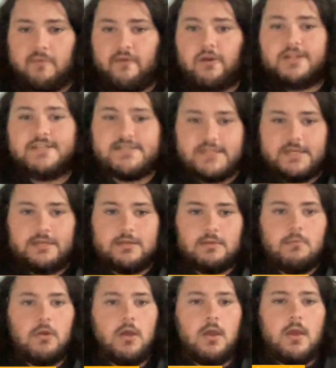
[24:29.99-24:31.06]
We've already seen
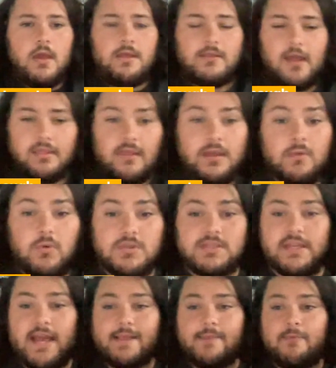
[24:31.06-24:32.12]
him, not that he
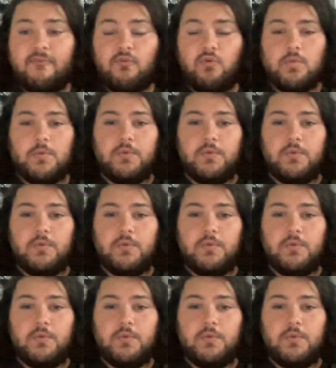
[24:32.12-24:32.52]
wasn't active before,